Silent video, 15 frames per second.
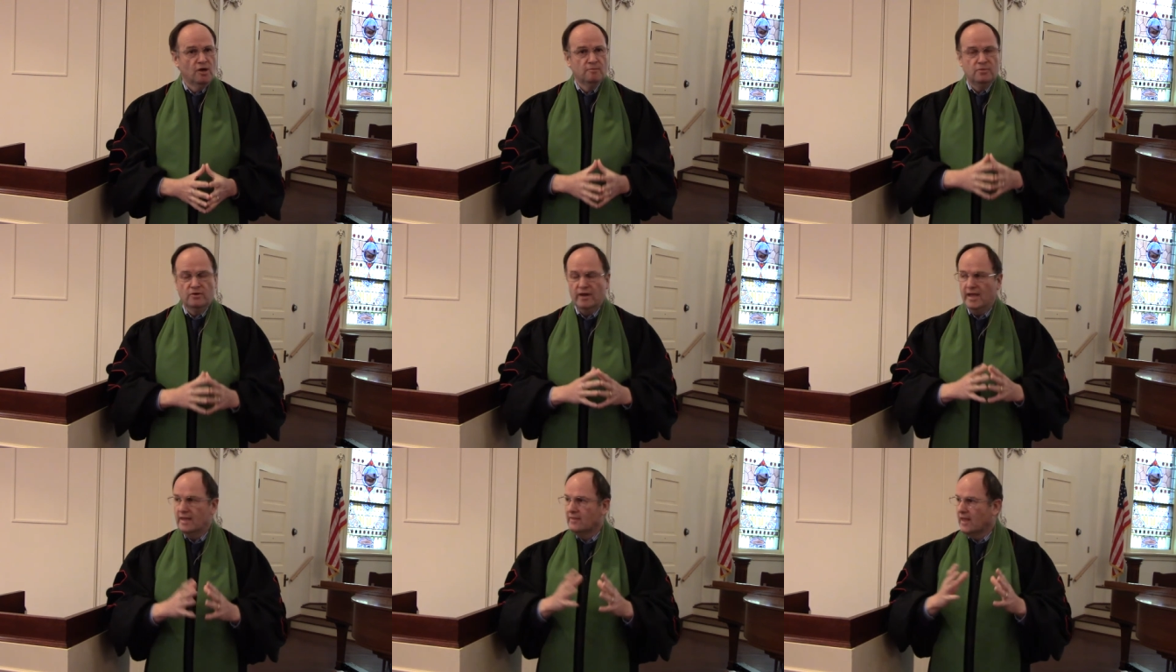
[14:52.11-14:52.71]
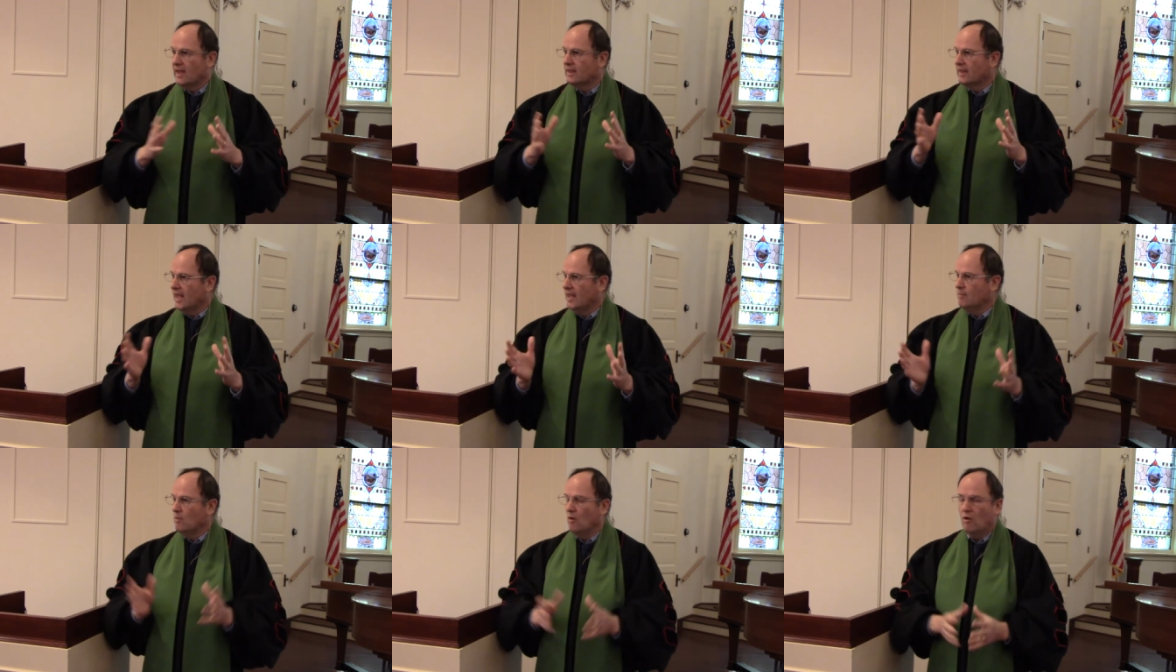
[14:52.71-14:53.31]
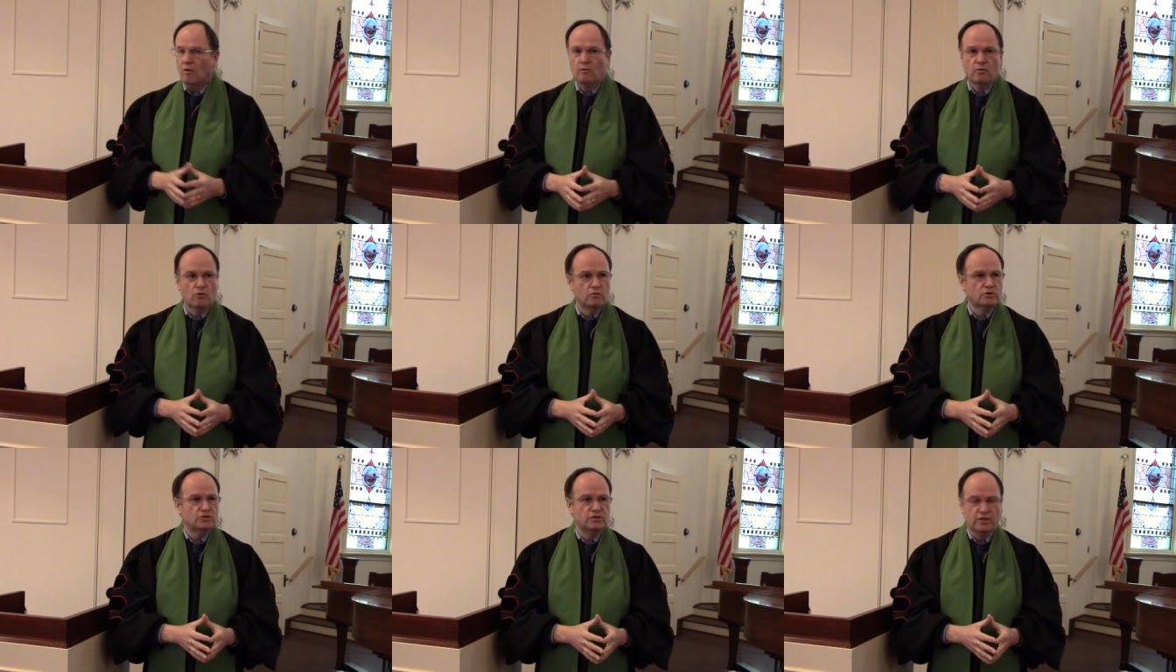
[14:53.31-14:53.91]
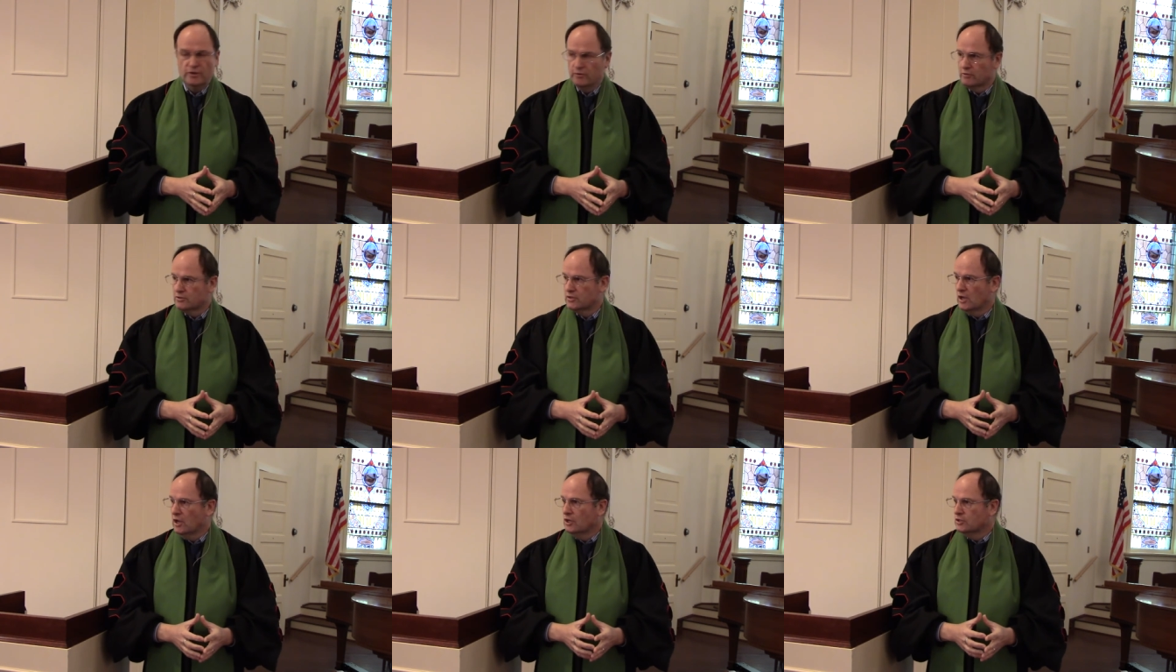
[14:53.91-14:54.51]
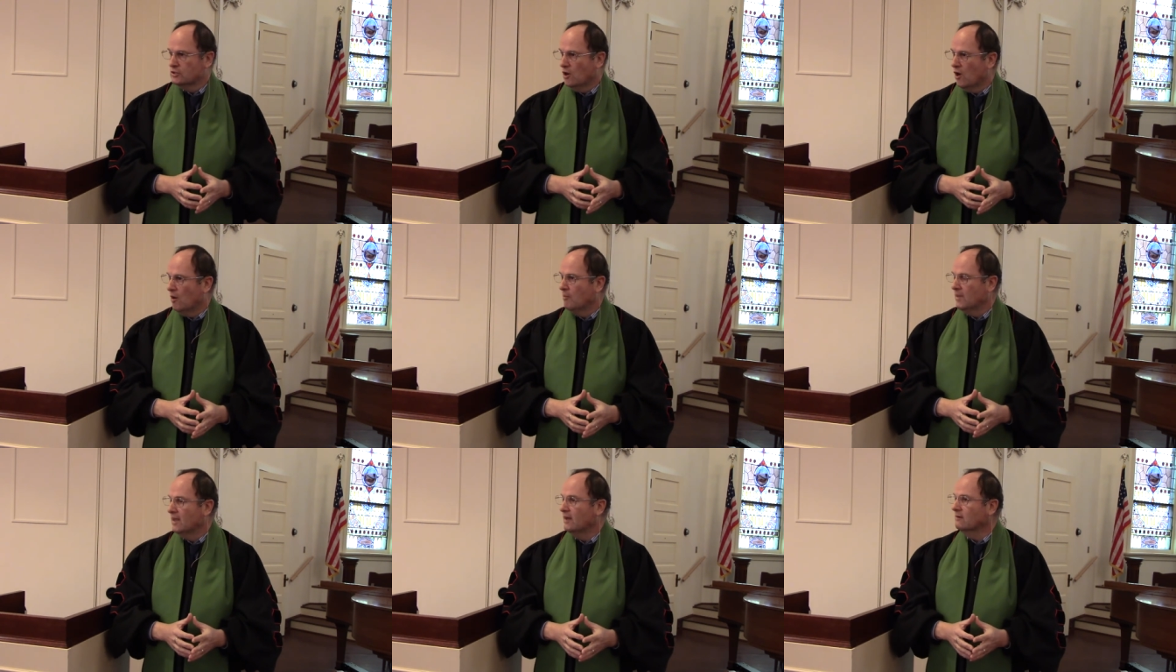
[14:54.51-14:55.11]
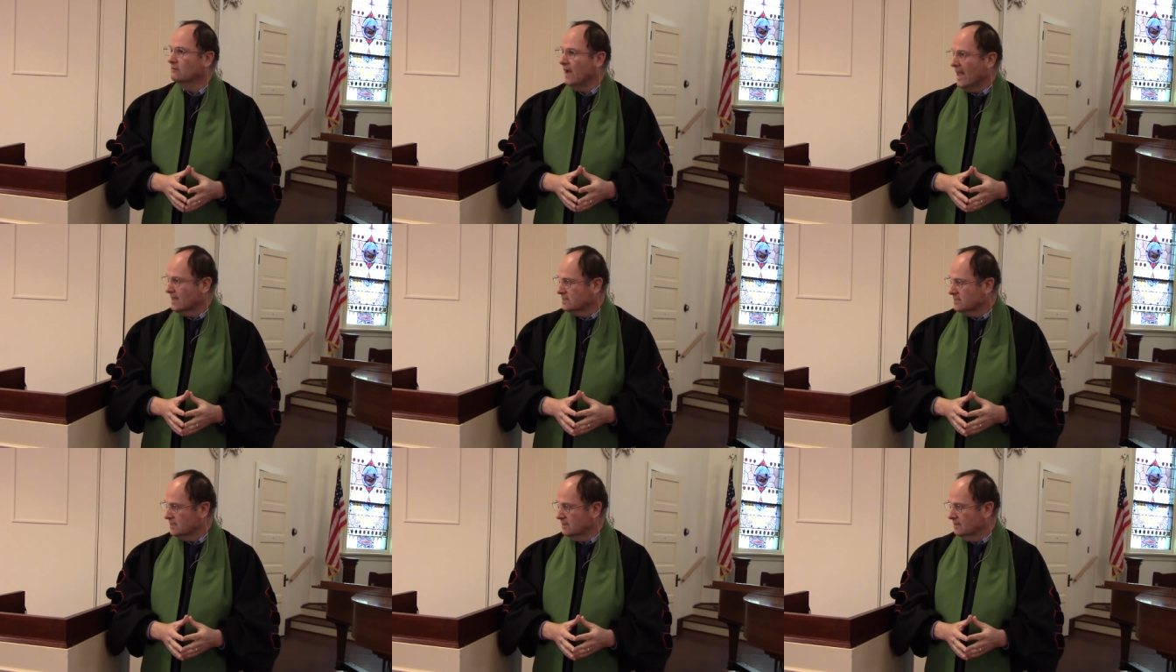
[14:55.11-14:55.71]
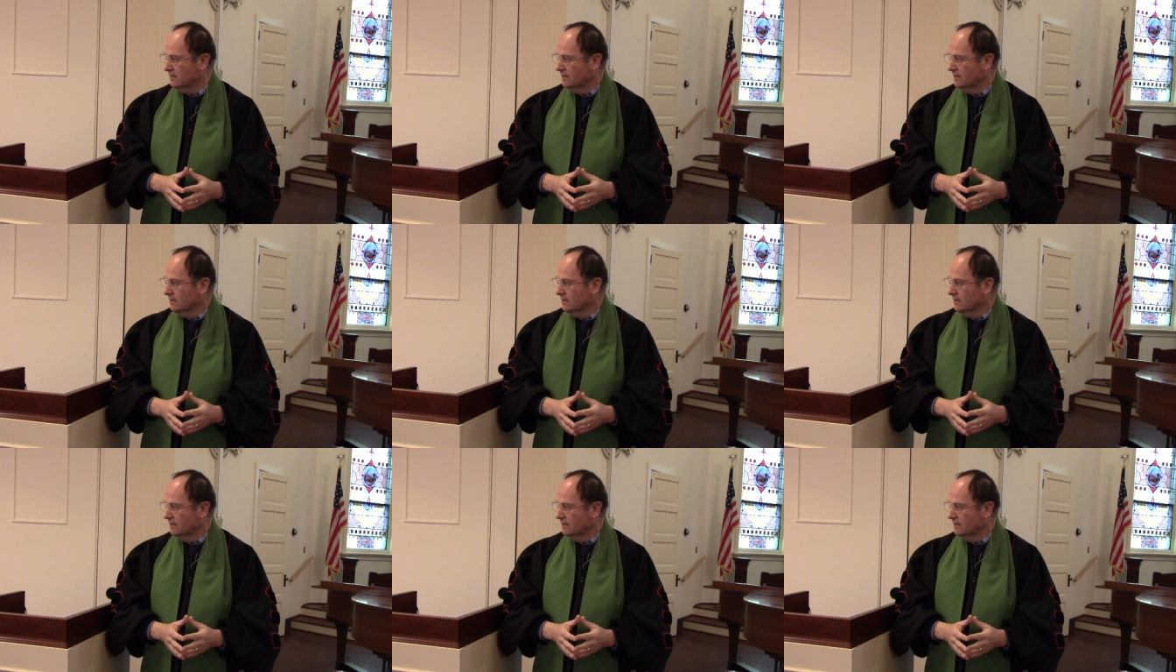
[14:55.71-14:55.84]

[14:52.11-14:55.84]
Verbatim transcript: playing that game all those years taught me a lesson.